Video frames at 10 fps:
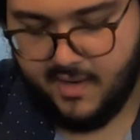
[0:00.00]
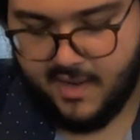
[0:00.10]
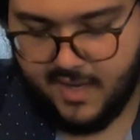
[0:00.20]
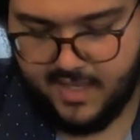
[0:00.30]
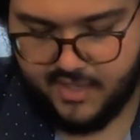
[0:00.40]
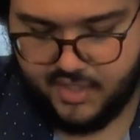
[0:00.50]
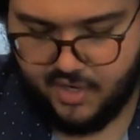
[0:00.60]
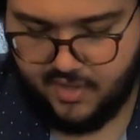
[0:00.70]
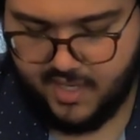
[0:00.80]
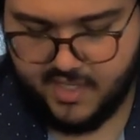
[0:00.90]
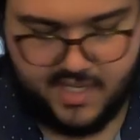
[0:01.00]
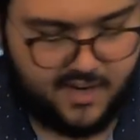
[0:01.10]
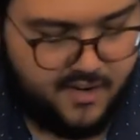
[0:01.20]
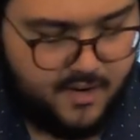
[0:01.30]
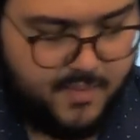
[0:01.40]
Now, I didn't show you the
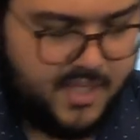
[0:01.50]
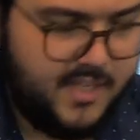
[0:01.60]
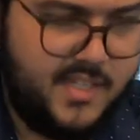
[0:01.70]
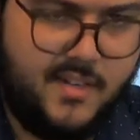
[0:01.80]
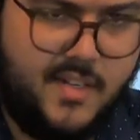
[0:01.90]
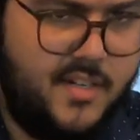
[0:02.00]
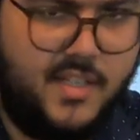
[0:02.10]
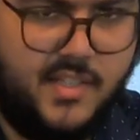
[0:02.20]
interior, but the interior